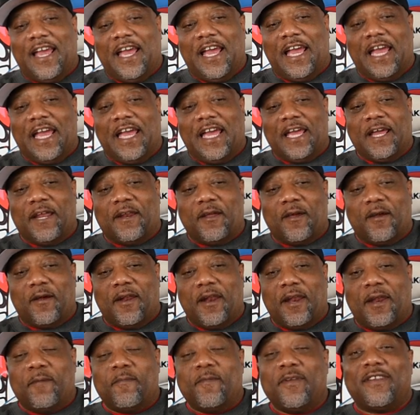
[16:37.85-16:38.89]
And
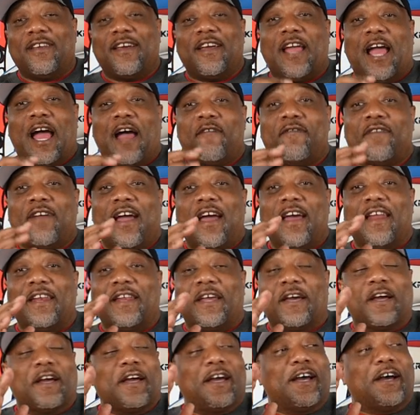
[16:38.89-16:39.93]
let me tell you, I've got
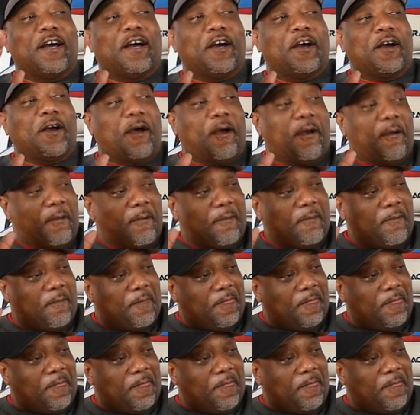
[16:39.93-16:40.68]
a, a, a,